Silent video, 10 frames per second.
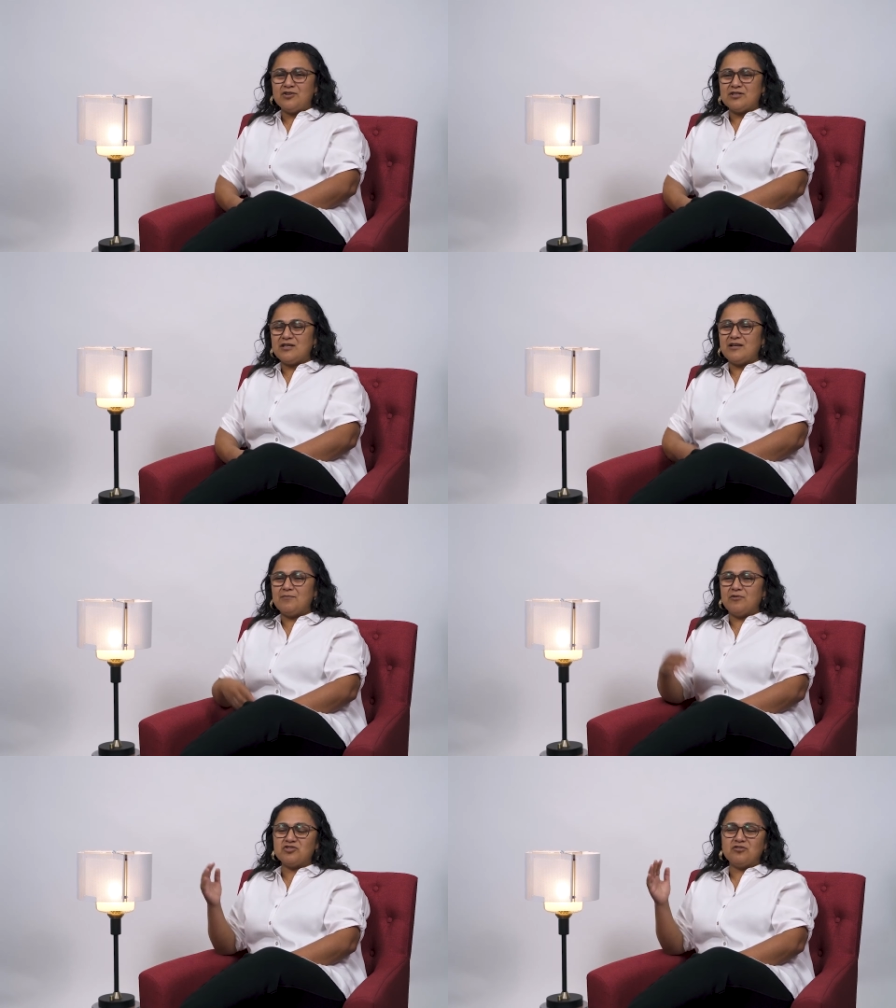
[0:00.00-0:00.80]
just the
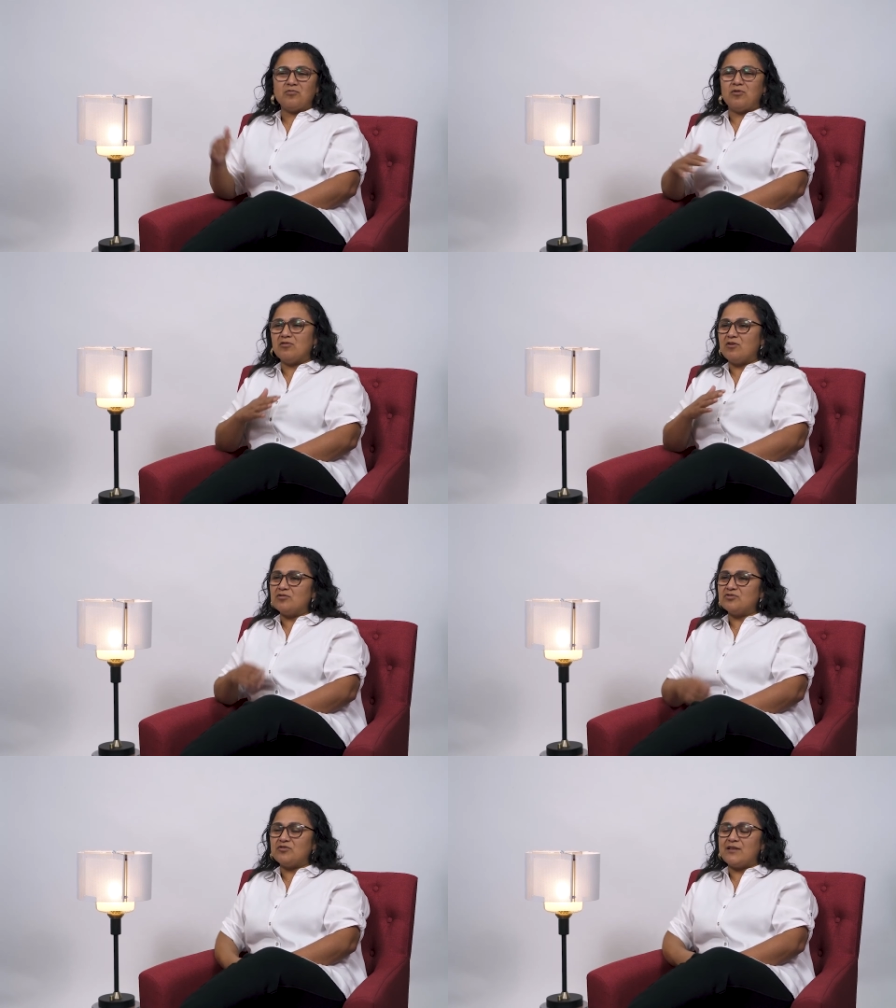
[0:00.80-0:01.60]
emotional roller
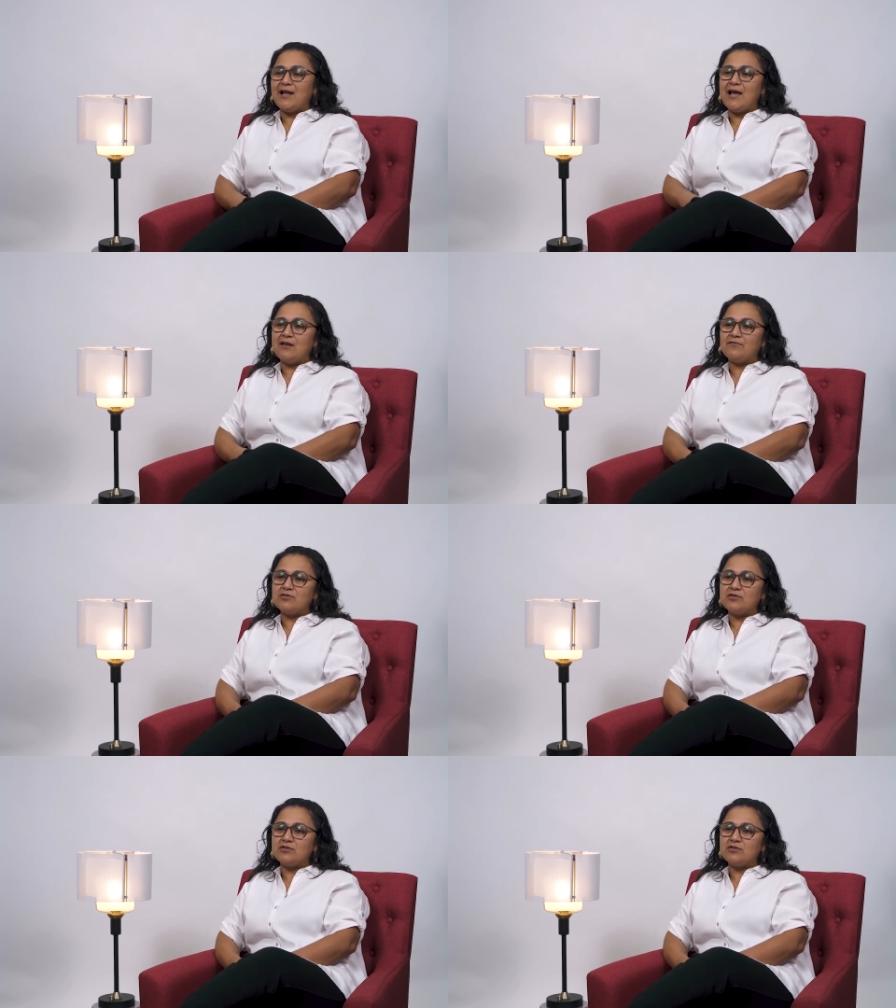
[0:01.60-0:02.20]
coaster that I had for